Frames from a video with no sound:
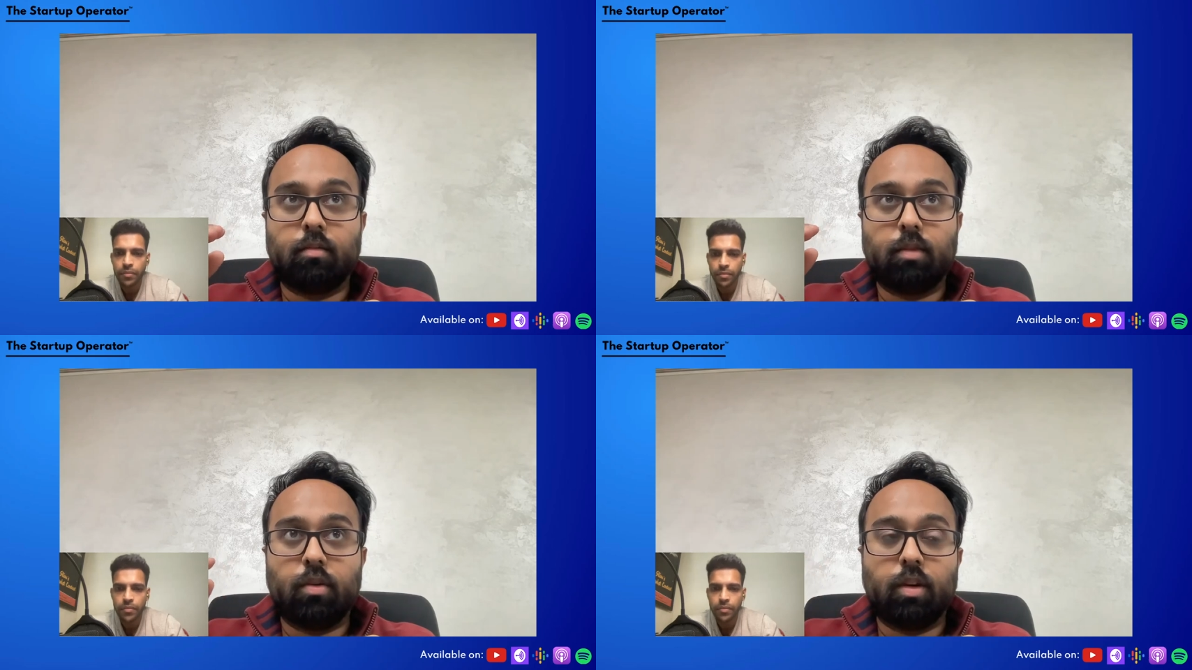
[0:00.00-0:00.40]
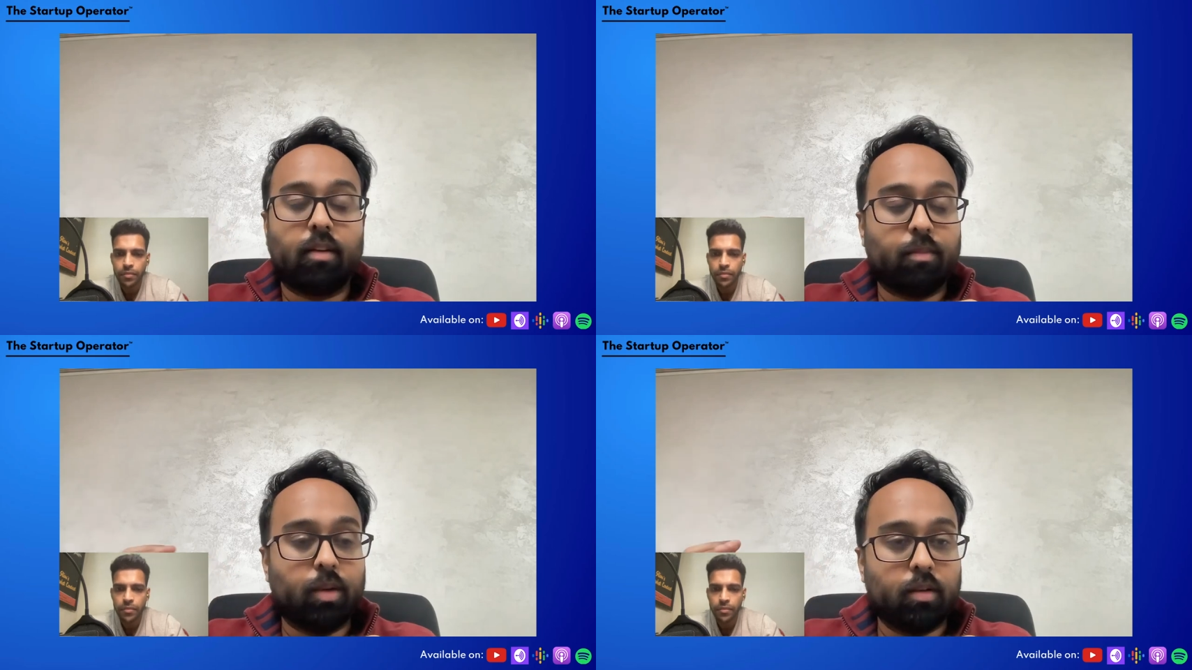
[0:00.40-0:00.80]
Speaker 1: you know,
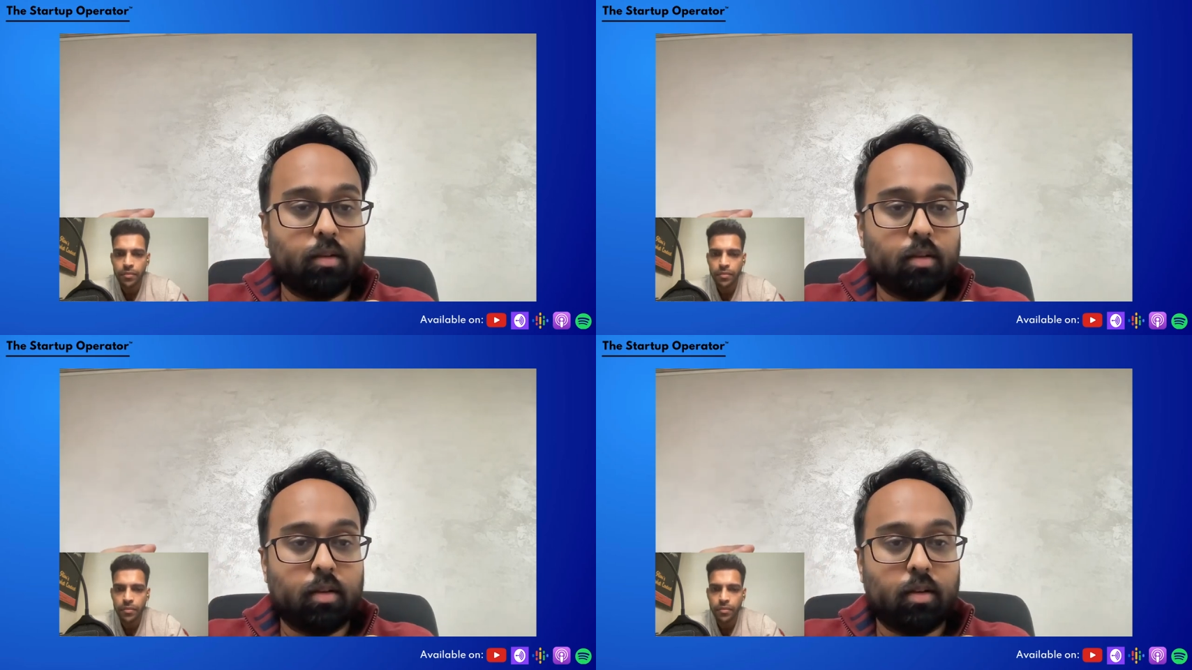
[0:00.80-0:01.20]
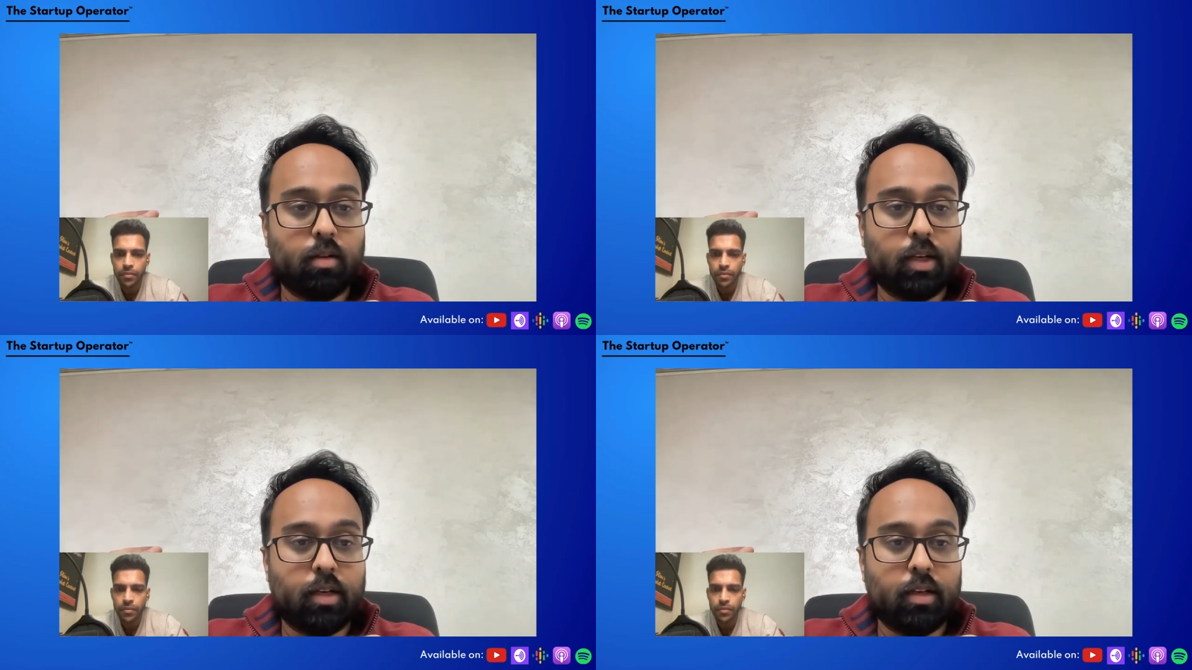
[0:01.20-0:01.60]

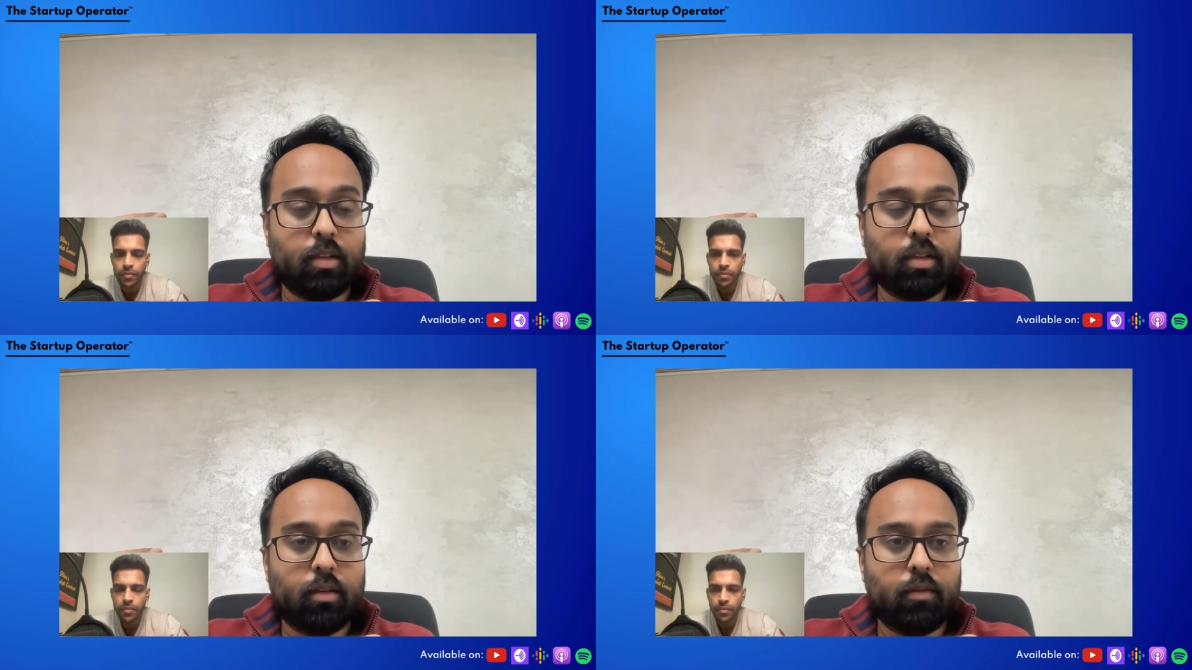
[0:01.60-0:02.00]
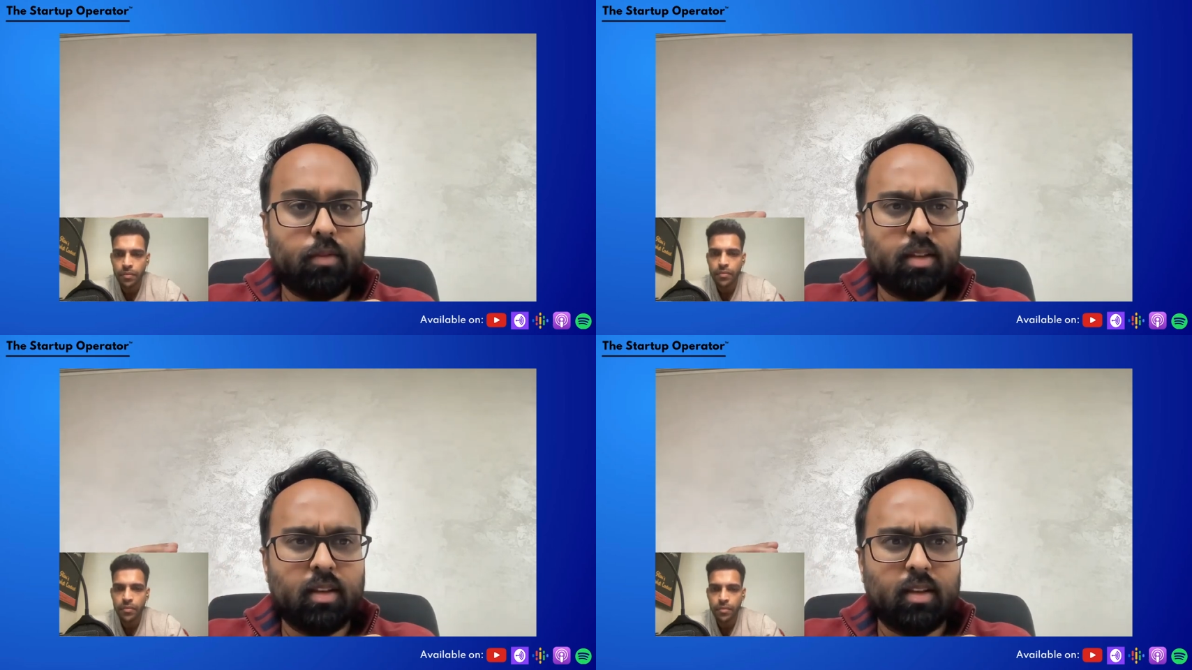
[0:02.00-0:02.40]
government-led initiatives,
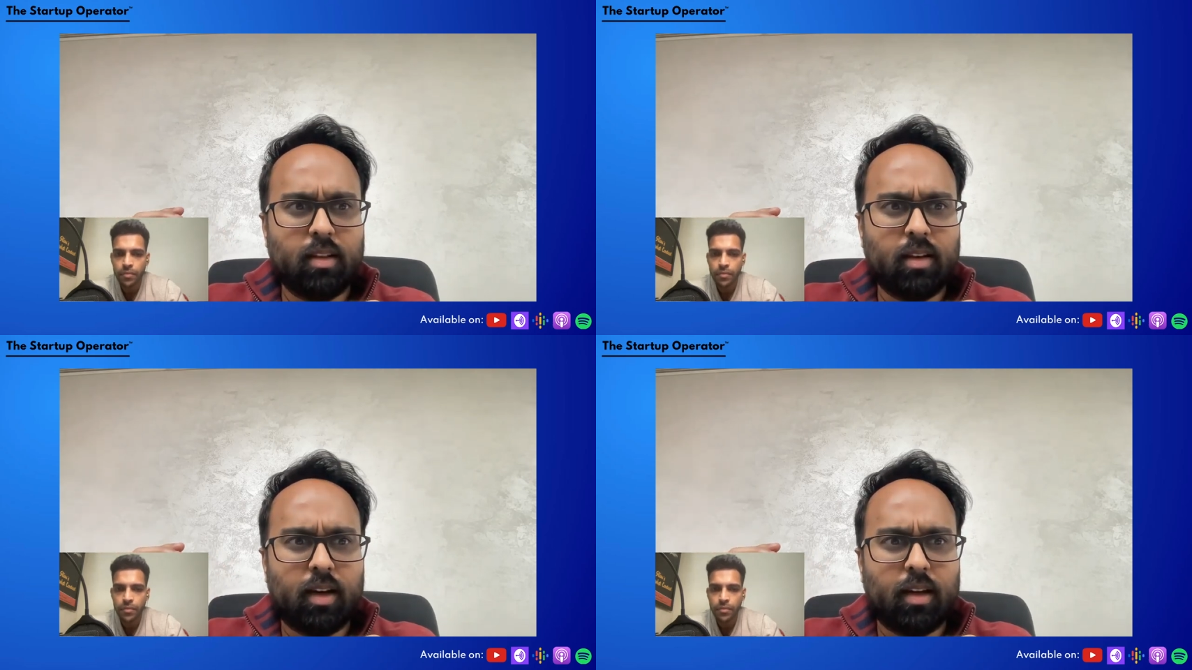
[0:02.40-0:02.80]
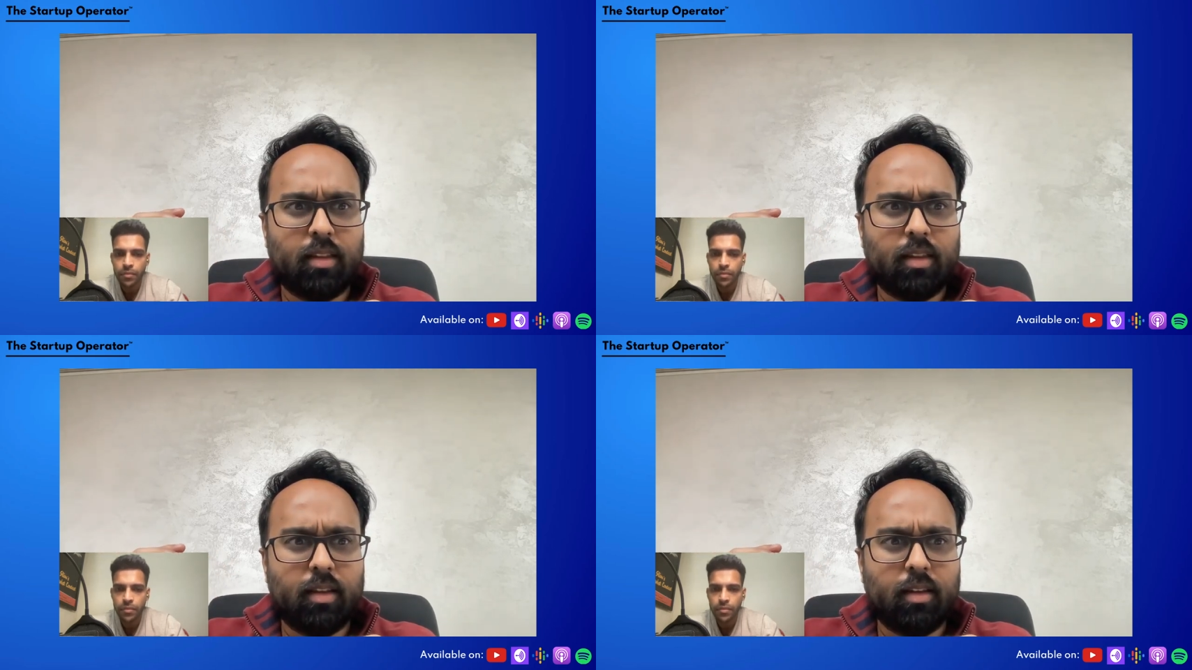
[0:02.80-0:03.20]
I
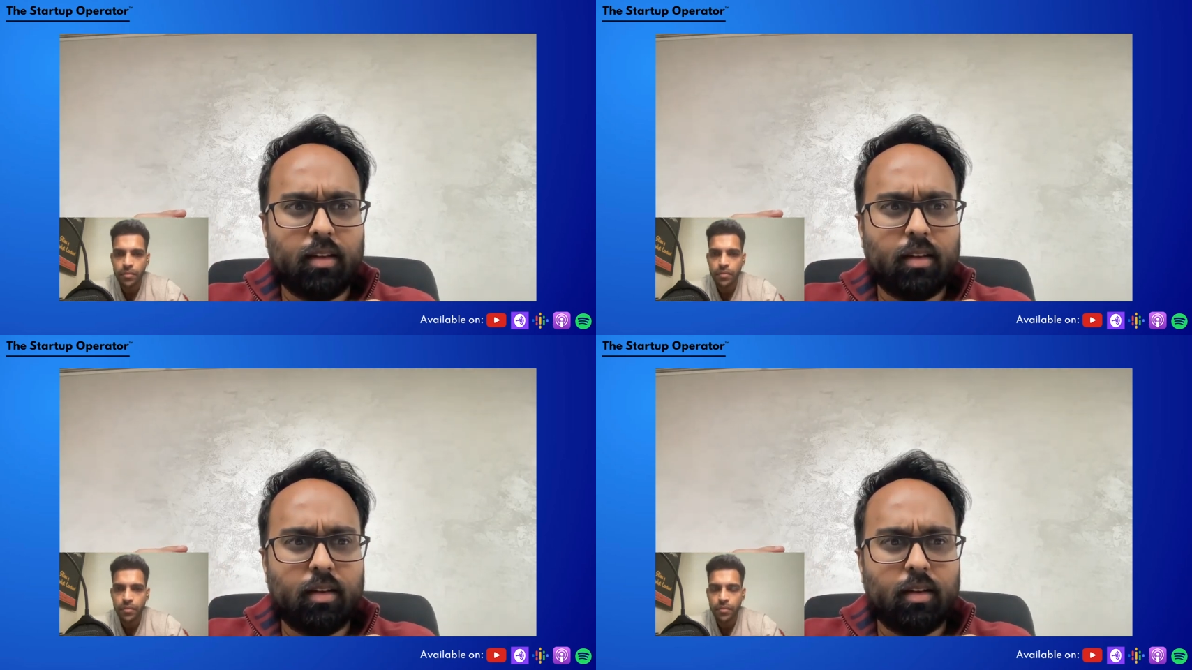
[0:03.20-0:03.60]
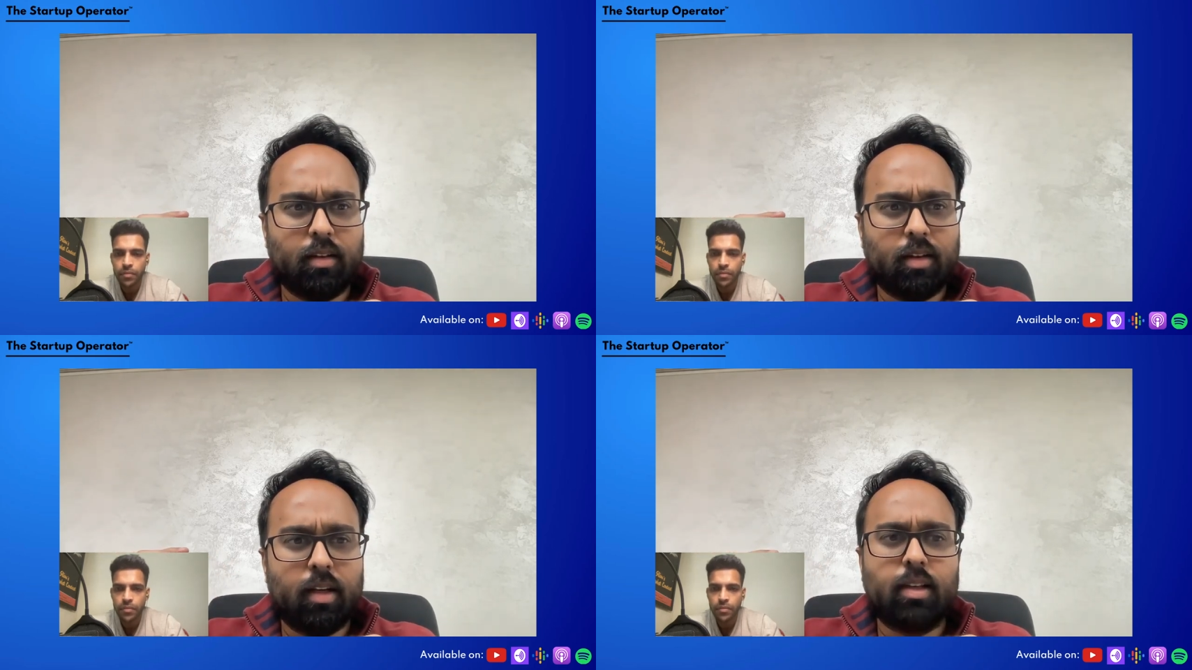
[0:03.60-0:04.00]
think
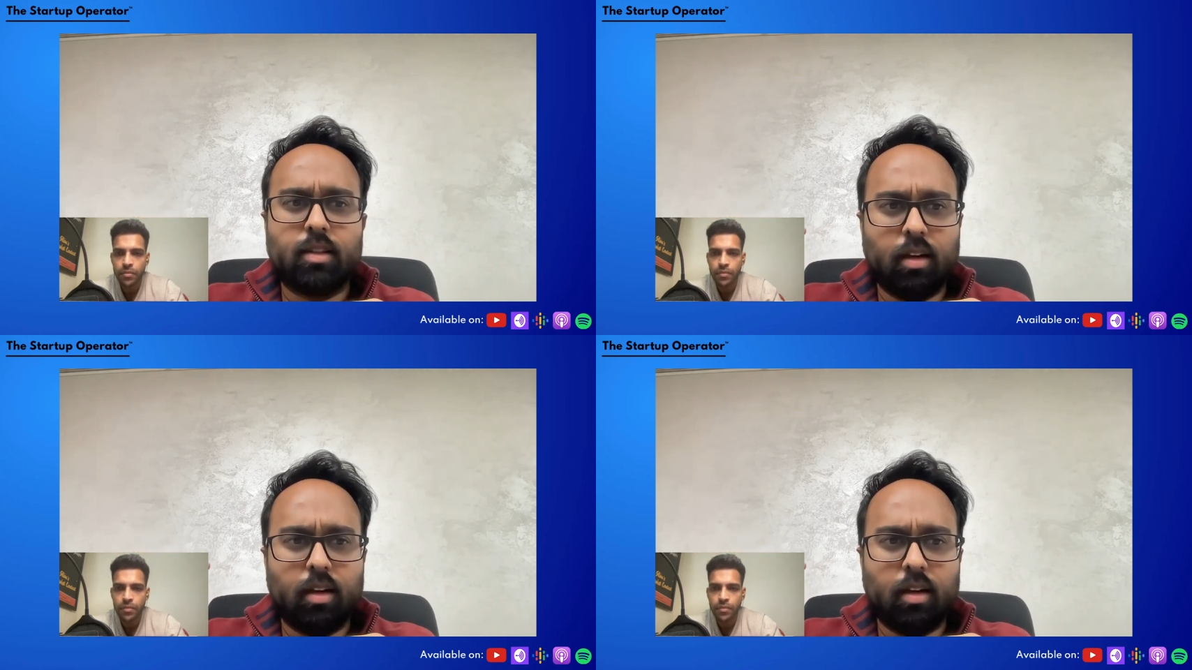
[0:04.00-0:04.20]
it is